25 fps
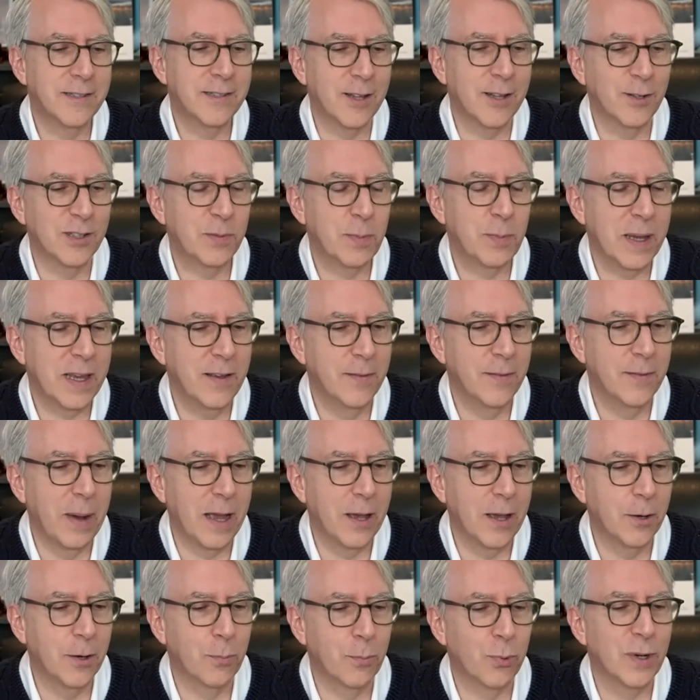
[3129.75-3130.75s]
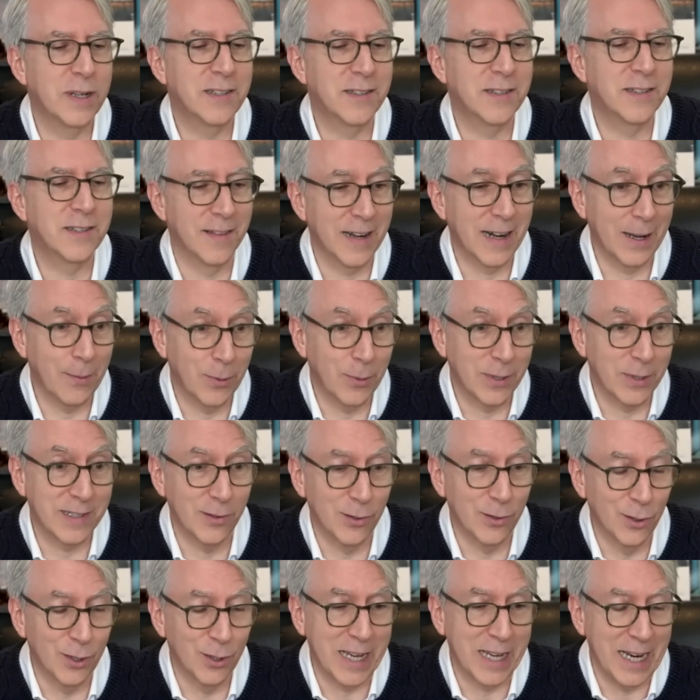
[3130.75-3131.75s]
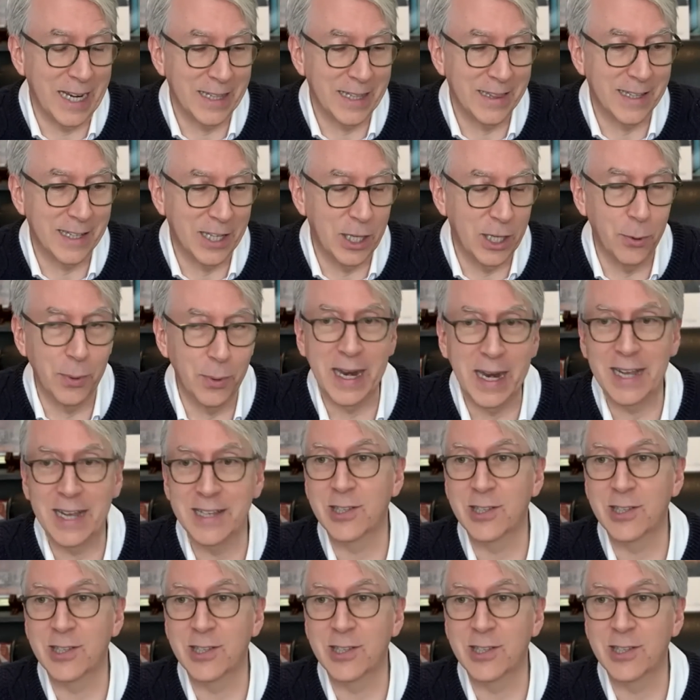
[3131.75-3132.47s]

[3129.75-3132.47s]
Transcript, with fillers: though, speaking of my own prison, that I wasn't looking at the Q and A.